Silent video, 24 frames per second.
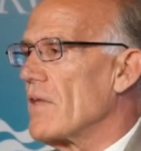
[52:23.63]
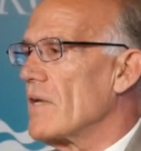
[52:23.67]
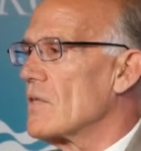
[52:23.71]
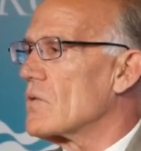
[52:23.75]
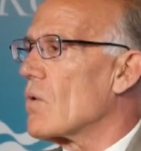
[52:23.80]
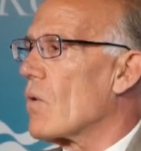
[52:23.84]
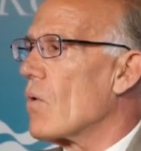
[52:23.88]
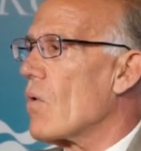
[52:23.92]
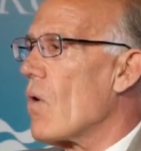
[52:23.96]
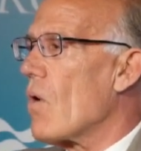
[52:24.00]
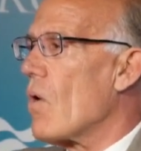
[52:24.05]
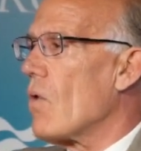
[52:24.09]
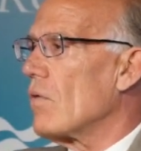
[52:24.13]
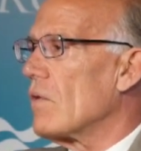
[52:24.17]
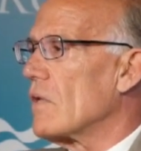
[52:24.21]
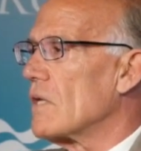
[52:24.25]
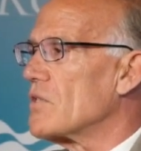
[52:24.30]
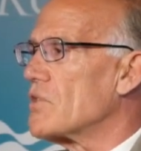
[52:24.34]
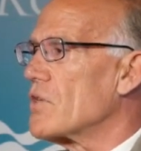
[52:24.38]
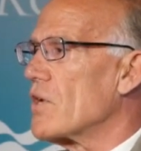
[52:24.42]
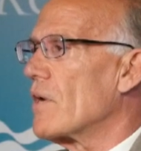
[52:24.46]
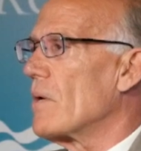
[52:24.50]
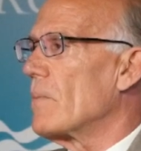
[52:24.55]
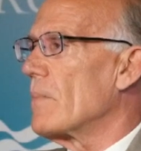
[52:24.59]
These are all
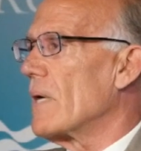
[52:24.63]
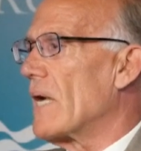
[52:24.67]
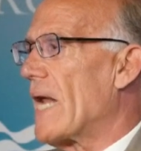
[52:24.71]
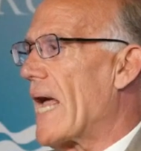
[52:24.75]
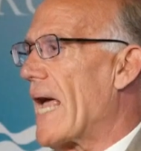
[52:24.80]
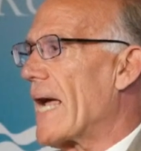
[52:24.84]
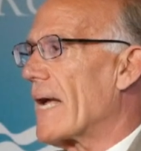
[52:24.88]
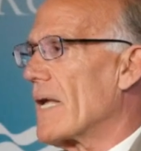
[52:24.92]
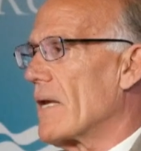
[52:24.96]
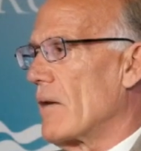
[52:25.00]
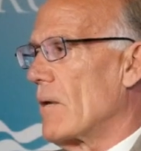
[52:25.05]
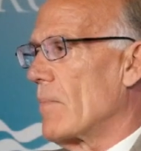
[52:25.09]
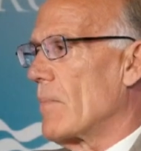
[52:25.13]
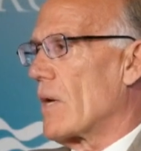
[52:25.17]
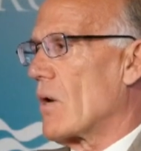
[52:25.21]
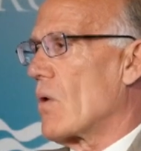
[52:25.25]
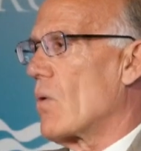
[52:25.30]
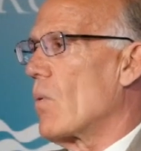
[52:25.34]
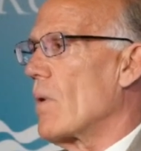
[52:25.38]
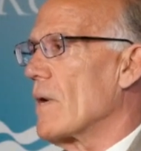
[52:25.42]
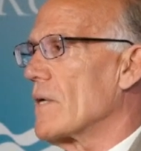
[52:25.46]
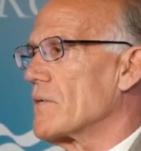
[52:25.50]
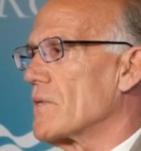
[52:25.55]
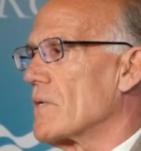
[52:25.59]
legitimate academic
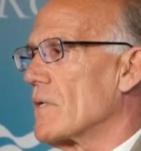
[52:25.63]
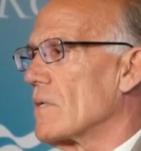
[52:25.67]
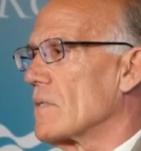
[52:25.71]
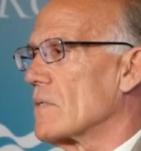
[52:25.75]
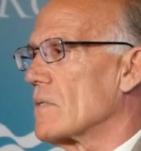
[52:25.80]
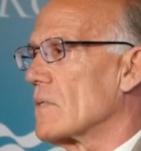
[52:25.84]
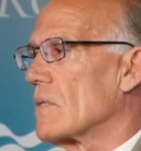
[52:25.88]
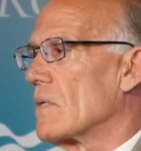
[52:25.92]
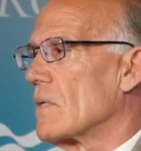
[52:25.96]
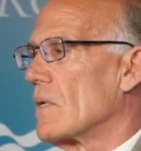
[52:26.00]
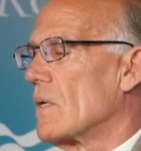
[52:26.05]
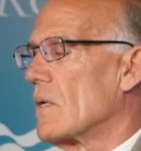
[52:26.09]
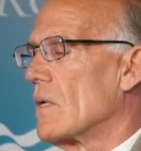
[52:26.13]
questions.